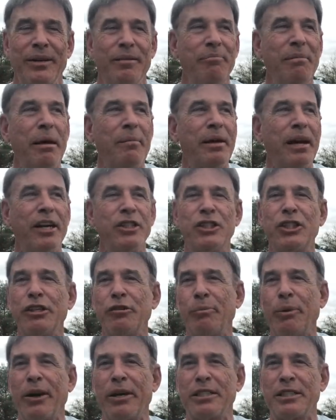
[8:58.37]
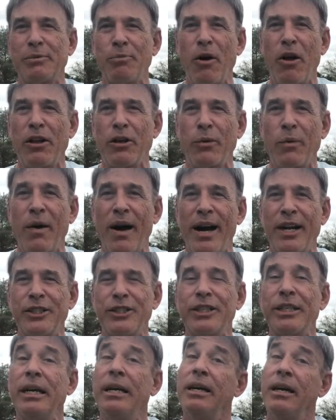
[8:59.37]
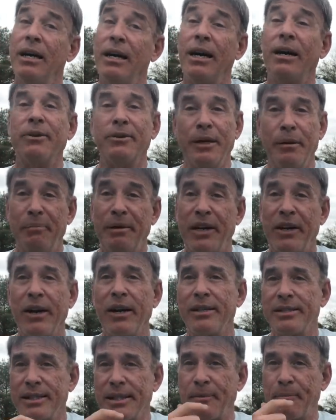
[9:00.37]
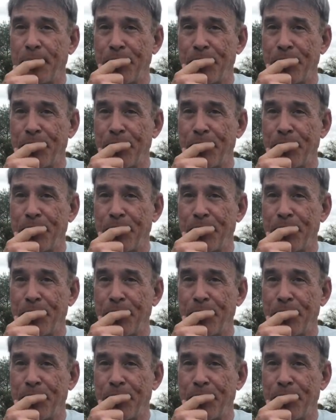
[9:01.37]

maybe I should have bought a smaller watch? Oh, because